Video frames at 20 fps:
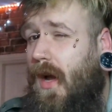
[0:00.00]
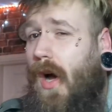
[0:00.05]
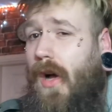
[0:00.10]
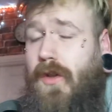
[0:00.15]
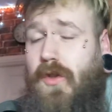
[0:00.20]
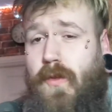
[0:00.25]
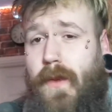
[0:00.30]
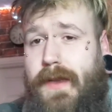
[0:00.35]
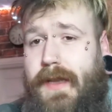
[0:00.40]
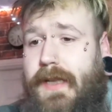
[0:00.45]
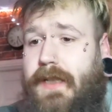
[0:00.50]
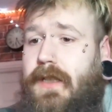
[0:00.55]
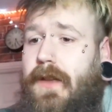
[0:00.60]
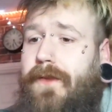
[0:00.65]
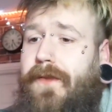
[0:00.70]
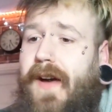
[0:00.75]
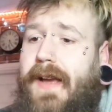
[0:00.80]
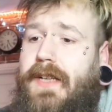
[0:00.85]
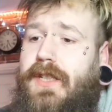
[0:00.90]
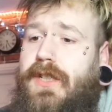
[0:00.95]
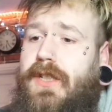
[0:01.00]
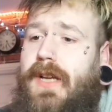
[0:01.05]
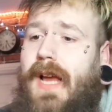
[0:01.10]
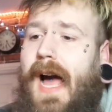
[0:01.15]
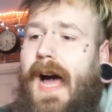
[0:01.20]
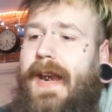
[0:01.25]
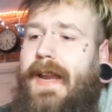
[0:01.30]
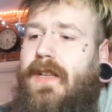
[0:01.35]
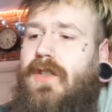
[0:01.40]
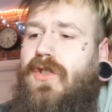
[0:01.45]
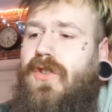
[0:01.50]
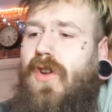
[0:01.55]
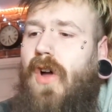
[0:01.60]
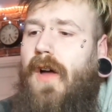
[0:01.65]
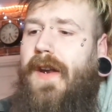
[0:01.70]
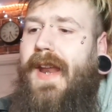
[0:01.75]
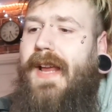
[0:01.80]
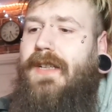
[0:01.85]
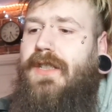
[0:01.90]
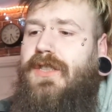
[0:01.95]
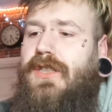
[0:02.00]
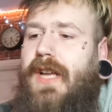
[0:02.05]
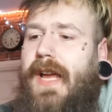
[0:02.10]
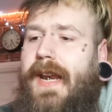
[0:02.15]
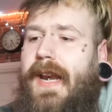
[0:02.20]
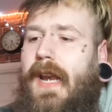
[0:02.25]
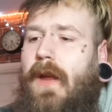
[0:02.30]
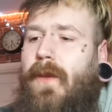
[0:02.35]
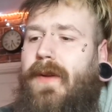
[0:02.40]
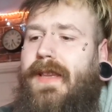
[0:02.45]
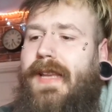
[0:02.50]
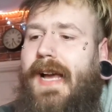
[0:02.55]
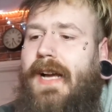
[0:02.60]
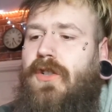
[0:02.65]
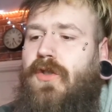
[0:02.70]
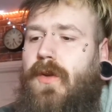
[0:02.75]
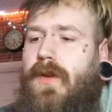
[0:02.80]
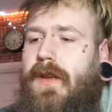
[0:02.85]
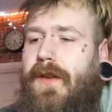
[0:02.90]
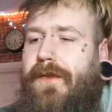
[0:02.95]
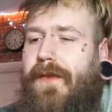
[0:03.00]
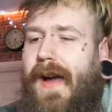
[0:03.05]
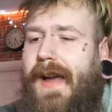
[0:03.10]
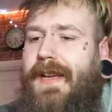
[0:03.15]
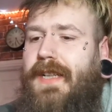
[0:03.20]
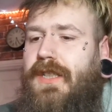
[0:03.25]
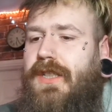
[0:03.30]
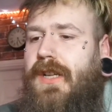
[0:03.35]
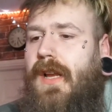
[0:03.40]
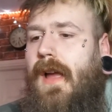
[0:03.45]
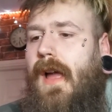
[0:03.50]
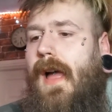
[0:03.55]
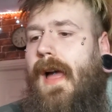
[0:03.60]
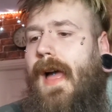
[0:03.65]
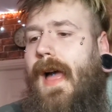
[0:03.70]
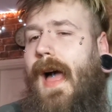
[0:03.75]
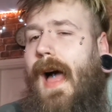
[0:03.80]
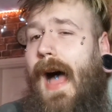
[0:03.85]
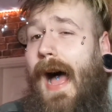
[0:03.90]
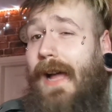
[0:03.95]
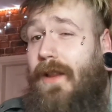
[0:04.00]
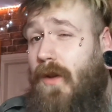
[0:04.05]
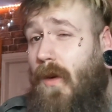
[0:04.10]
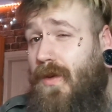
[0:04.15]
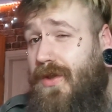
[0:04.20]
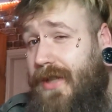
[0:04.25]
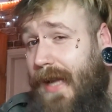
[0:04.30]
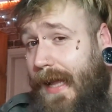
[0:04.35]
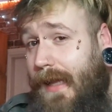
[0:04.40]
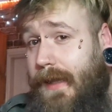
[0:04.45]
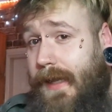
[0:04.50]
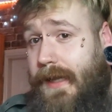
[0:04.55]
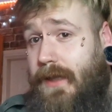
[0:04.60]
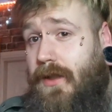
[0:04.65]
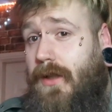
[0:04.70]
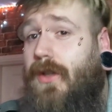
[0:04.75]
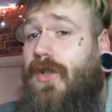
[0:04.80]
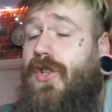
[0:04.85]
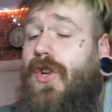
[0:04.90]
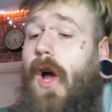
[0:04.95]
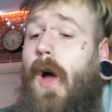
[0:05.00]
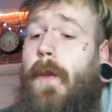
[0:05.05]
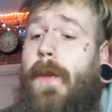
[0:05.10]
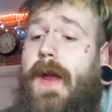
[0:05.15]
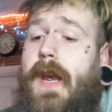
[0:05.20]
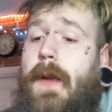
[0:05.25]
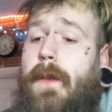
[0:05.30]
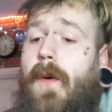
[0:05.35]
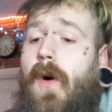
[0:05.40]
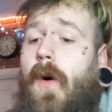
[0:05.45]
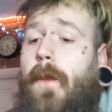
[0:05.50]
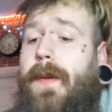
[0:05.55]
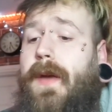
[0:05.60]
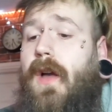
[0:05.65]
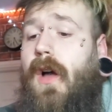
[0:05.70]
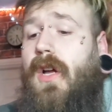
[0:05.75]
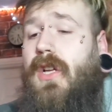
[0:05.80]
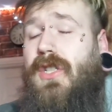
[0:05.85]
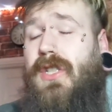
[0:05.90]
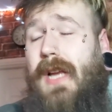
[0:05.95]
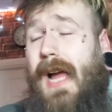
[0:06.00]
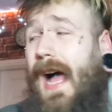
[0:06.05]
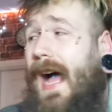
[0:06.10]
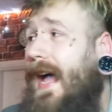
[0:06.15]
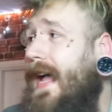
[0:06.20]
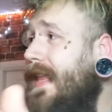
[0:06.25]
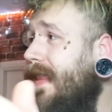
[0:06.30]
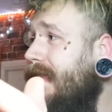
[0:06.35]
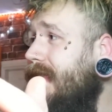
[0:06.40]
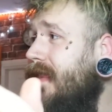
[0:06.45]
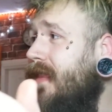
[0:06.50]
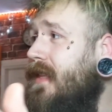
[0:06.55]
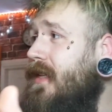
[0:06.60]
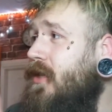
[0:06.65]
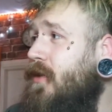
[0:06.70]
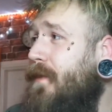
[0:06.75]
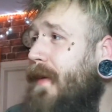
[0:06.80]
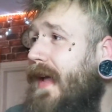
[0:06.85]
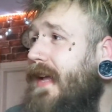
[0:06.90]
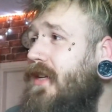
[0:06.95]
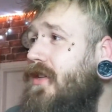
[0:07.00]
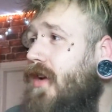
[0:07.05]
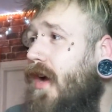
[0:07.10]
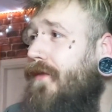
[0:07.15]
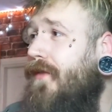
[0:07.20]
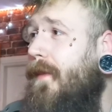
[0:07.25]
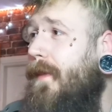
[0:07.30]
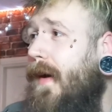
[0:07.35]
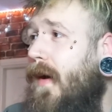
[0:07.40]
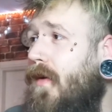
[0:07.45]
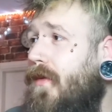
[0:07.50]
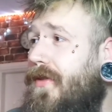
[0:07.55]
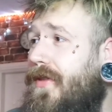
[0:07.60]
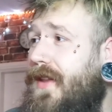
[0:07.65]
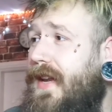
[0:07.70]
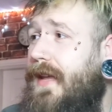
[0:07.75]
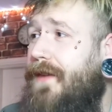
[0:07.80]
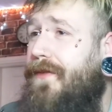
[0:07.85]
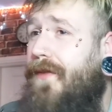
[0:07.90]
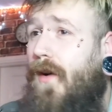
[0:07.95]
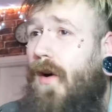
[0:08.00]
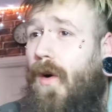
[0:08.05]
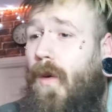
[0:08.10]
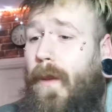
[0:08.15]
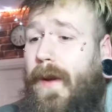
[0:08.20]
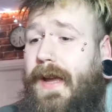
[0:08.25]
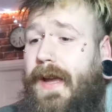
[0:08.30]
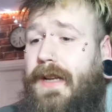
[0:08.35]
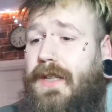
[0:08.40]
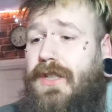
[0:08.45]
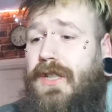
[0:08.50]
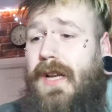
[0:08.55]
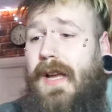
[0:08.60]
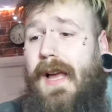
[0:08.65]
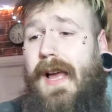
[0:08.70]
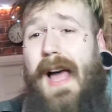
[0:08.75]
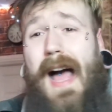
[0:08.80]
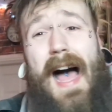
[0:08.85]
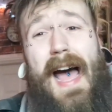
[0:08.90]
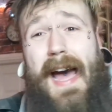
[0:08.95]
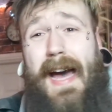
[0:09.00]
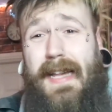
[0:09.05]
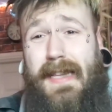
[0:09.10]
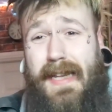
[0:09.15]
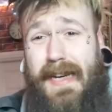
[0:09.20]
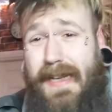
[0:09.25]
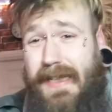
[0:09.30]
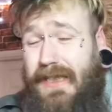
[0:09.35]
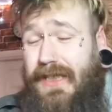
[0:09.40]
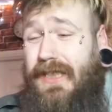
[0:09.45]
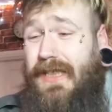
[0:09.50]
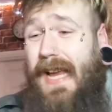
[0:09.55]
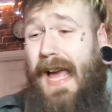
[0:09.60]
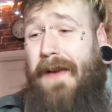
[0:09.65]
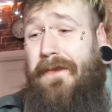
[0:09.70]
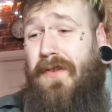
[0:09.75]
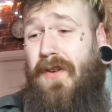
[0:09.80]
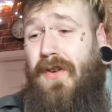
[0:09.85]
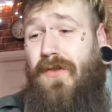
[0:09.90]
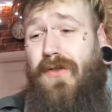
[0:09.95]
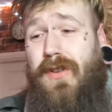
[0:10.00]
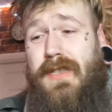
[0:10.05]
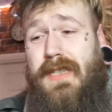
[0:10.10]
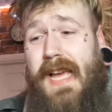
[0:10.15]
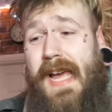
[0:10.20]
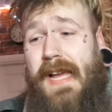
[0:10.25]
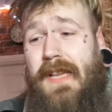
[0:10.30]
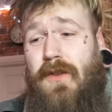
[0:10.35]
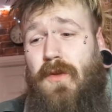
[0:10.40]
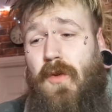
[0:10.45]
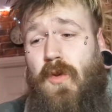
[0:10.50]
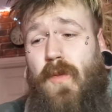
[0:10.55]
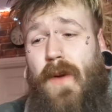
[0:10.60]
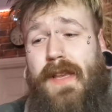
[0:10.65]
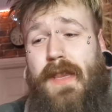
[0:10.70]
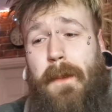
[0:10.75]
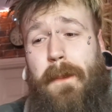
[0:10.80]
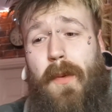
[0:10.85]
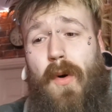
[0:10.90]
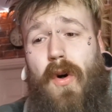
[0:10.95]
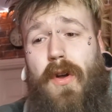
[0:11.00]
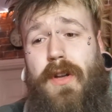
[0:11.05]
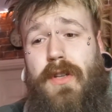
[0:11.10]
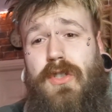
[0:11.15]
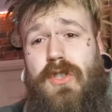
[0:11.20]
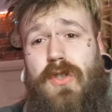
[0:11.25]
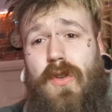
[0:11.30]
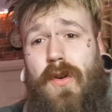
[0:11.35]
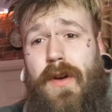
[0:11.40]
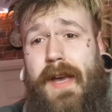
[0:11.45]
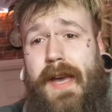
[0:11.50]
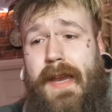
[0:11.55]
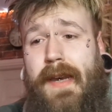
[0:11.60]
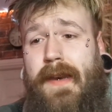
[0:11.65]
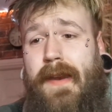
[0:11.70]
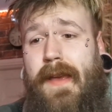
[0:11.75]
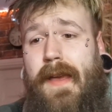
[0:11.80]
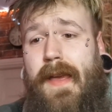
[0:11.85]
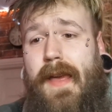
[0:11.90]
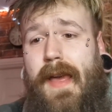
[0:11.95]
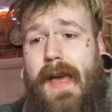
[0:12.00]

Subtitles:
of cons with this device, and it's not necessarily with the actual device. I don't sell these in the shop anymore because in the space of about 3-4 weeks, I had at least 7 return tools where the button had stuck in,